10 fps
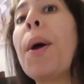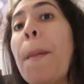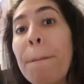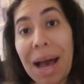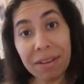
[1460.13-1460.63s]

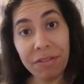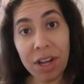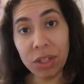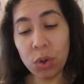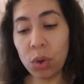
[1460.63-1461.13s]
My
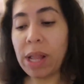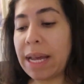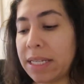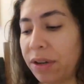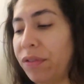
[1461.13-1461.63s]
fun, cool
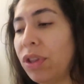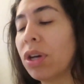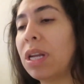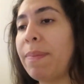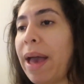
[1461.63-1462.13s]
idea for the
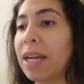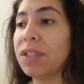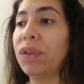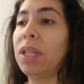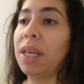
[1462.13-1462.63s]
goodie bags
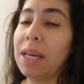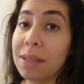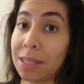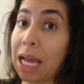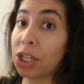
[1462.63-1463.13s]
for the kids